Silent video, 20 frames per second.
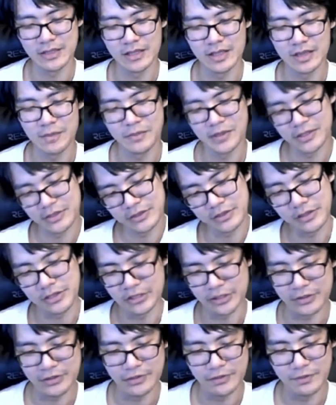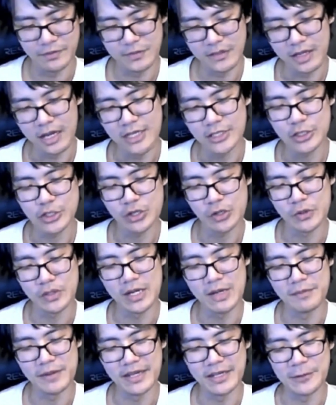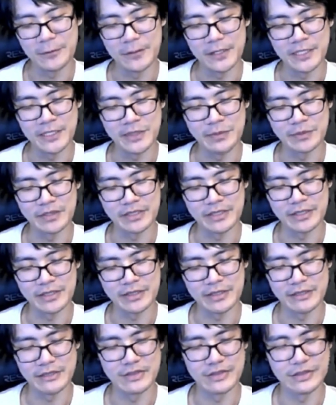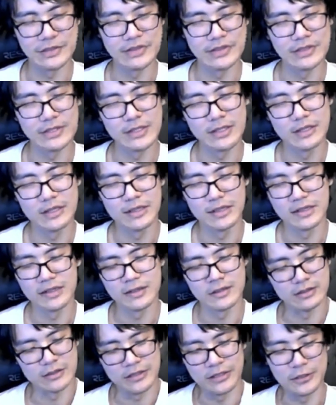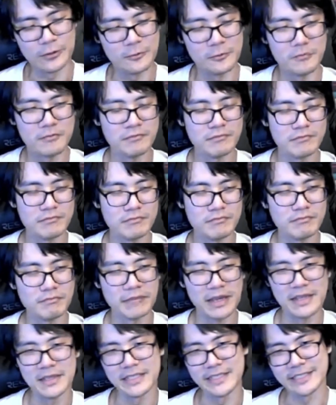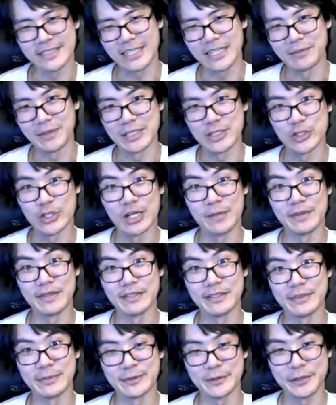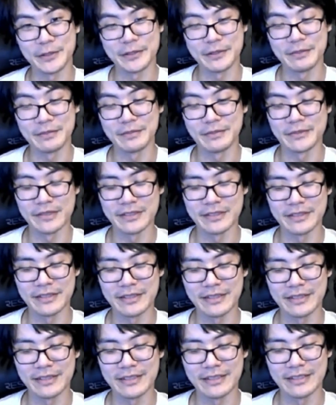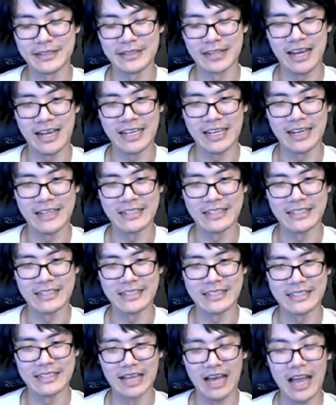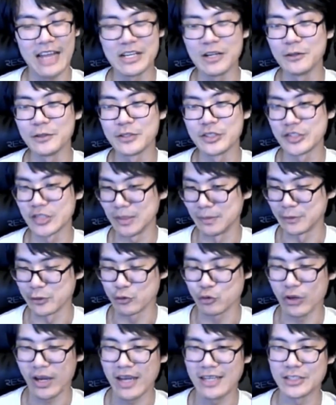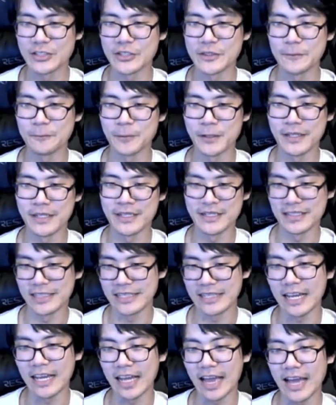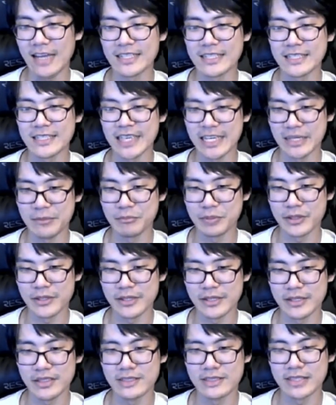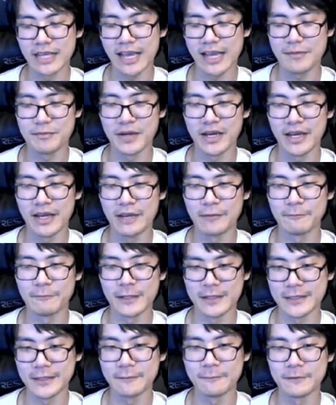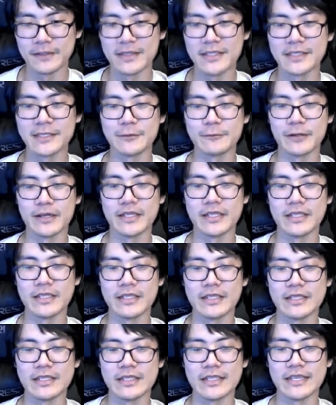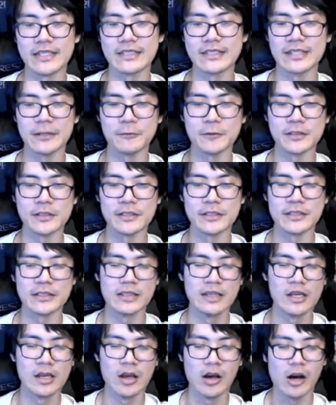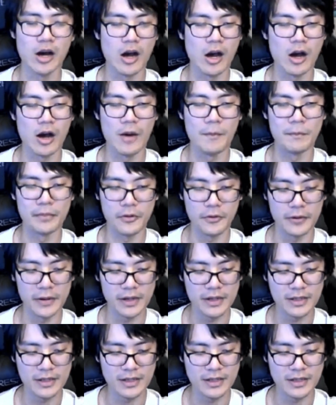But I showed up anyways because Melee is kind of my job at this point. And I know some strategy of winning. Like I had the game plans, I had my 50-50s ready in case I wasn't on point.